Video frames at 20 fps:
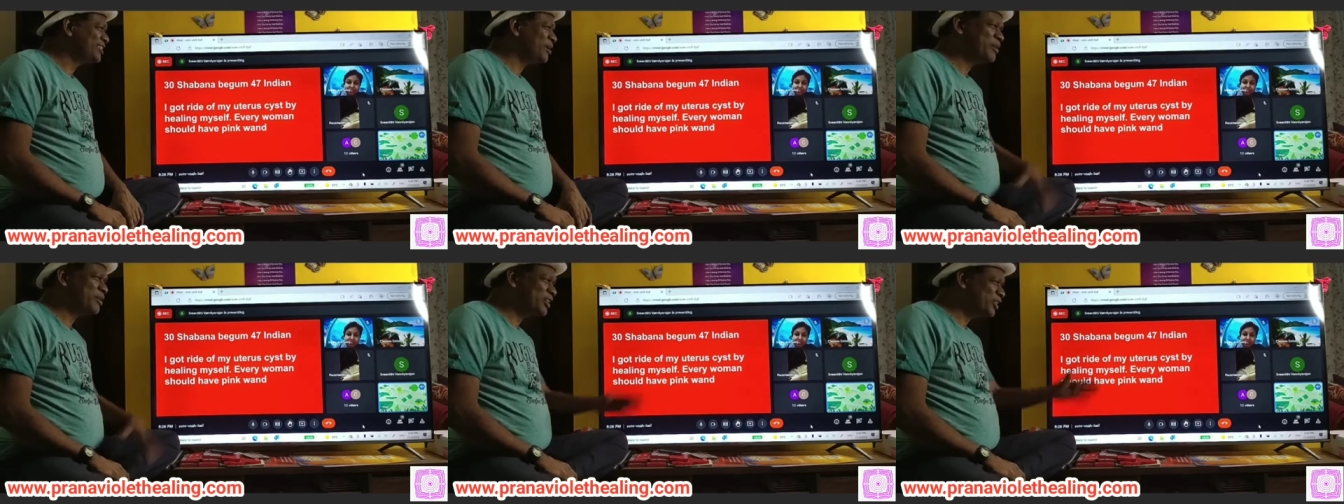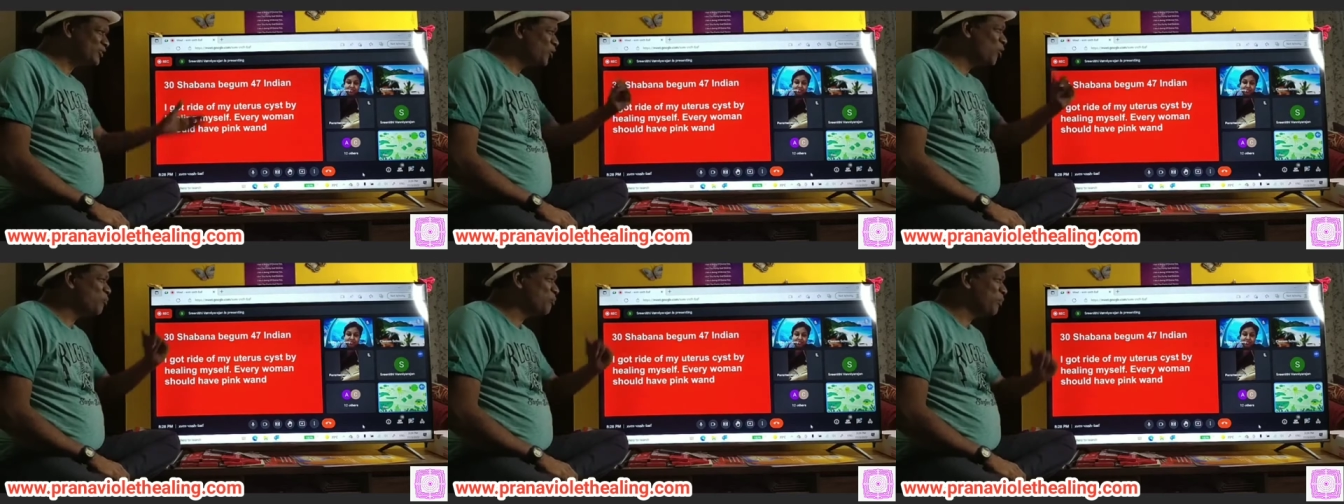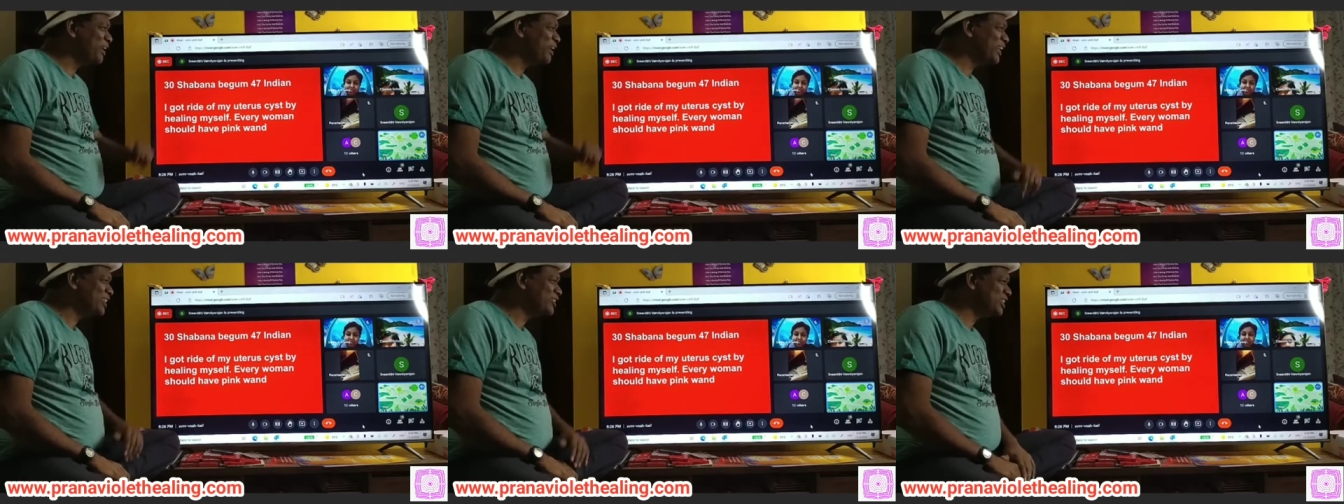Sometimes there's no
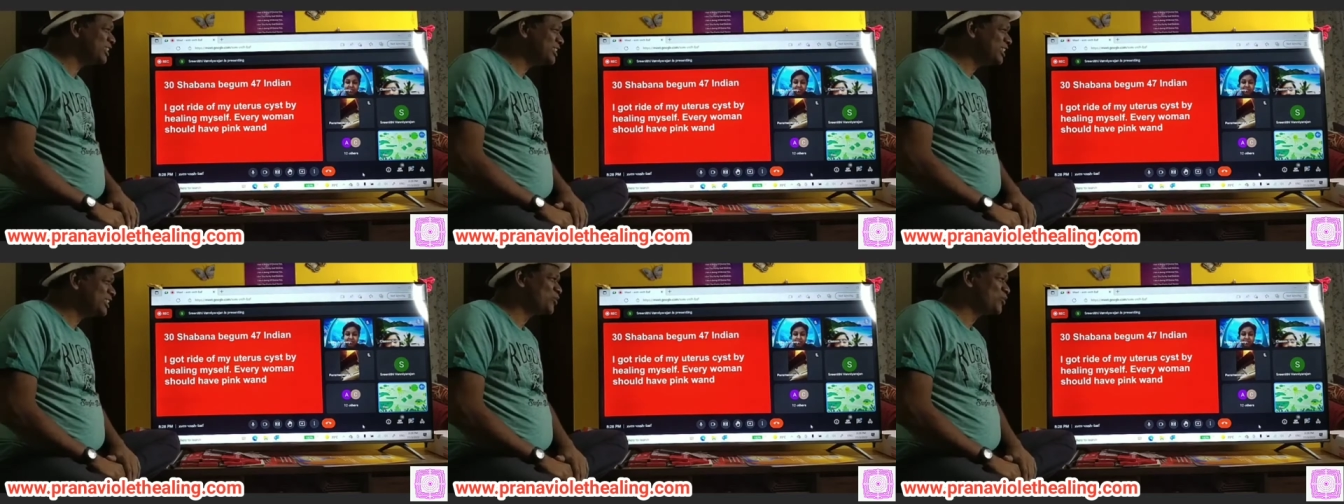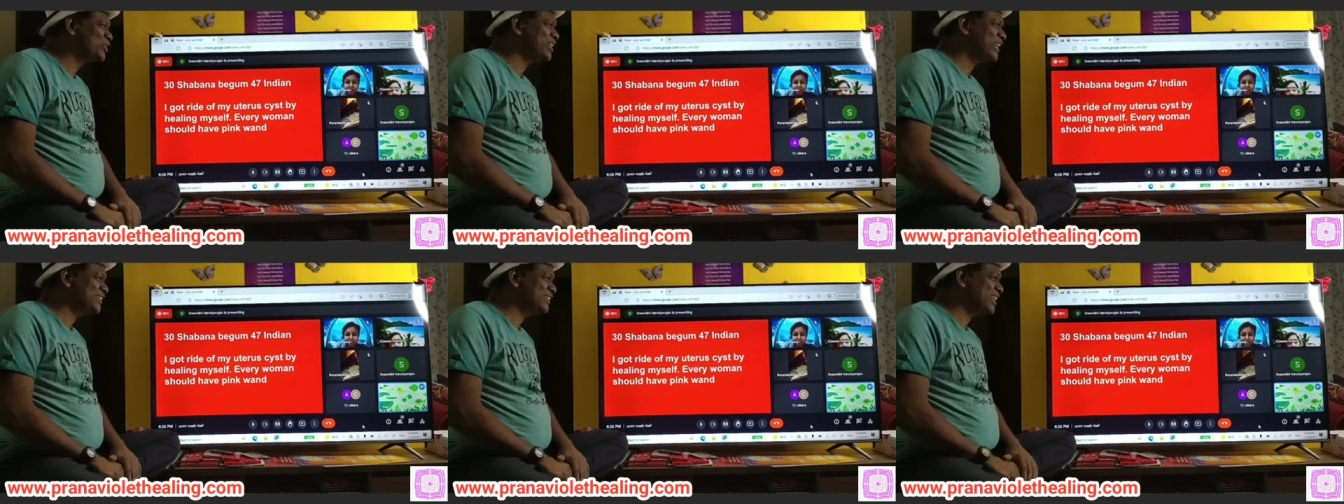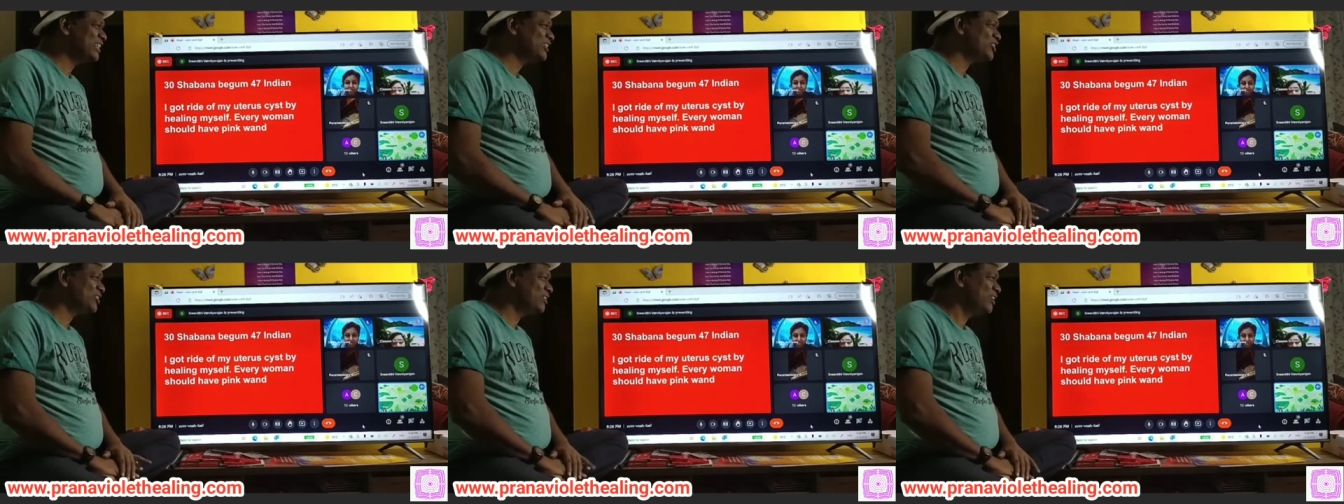pain actually, you just want the
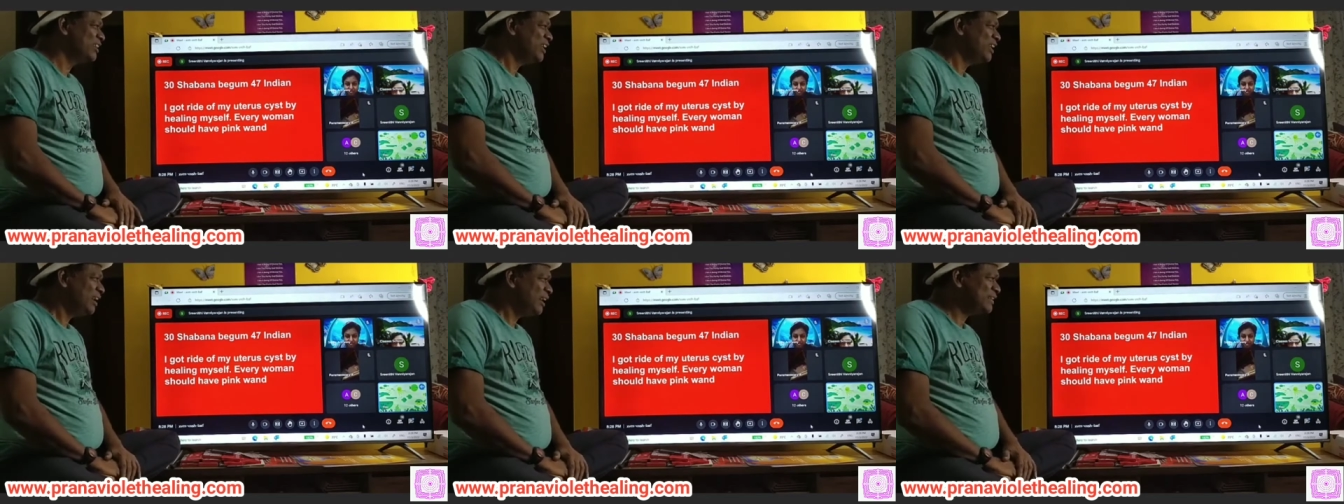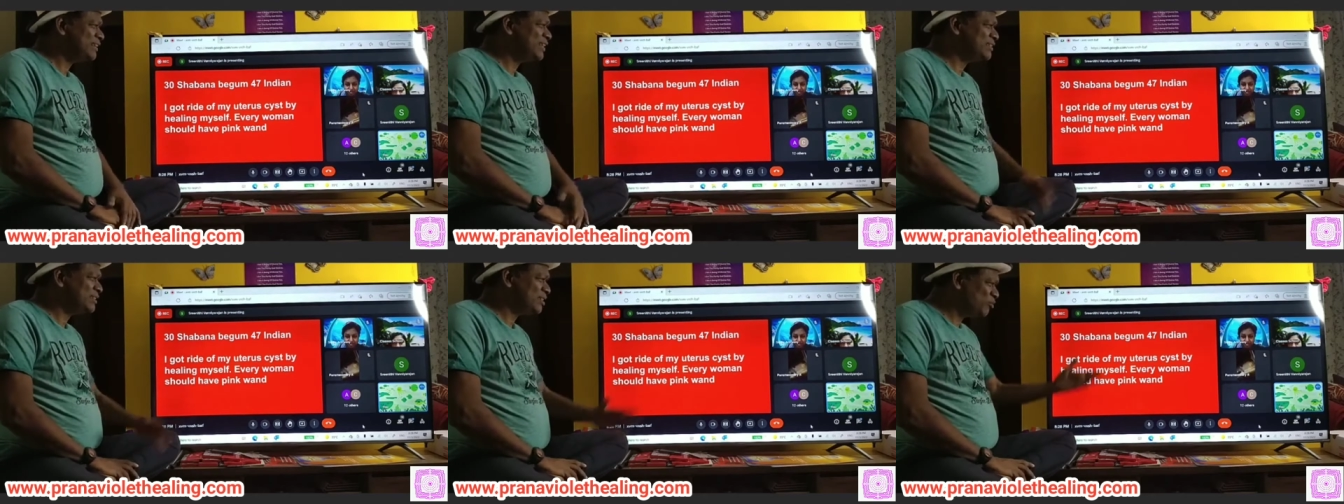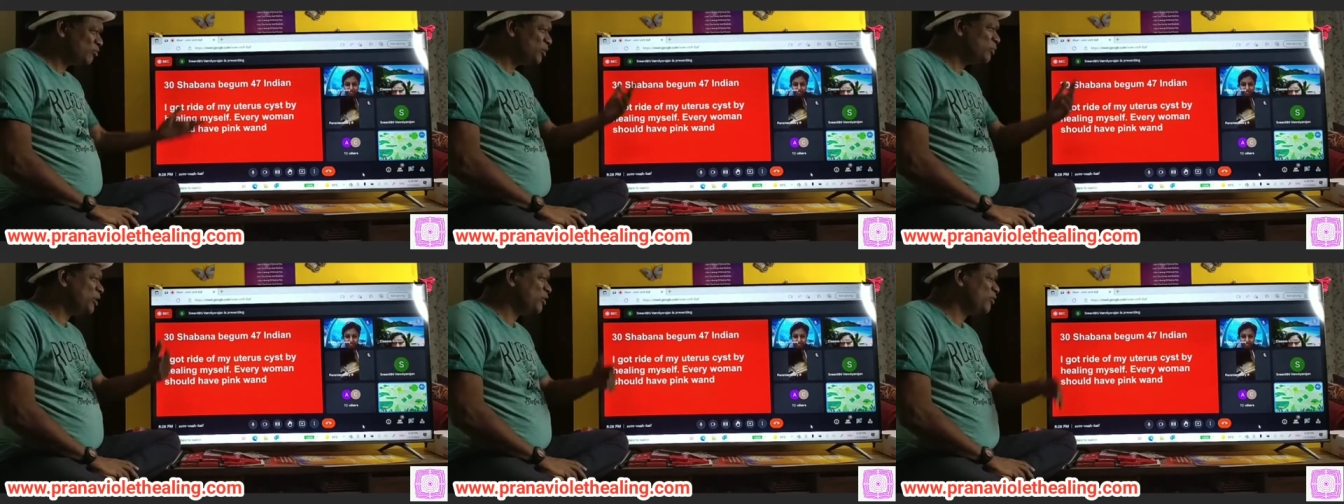attention. Like that,
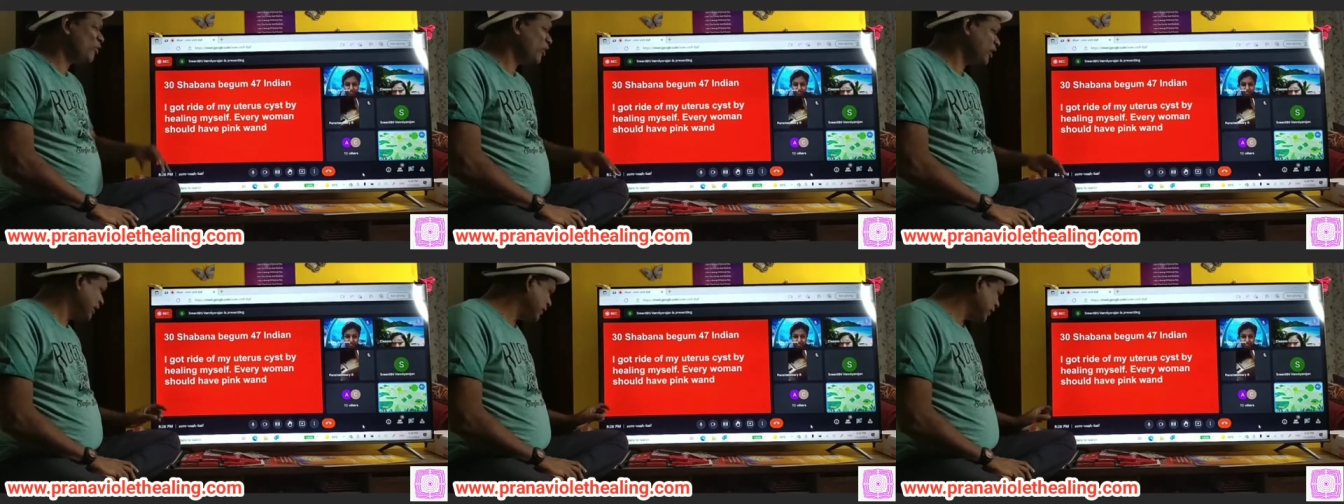some women